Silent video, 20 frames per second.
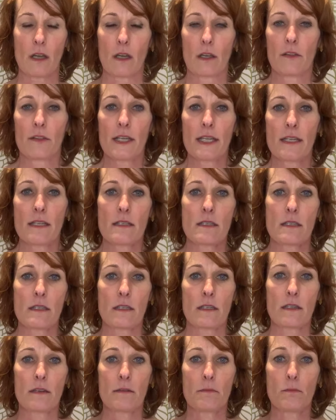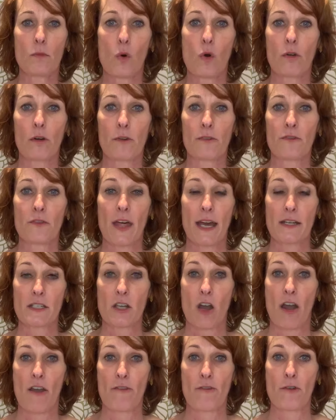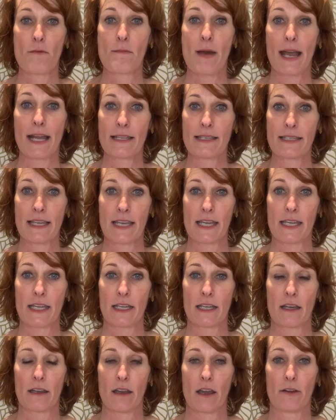this more of that diaphragmatic,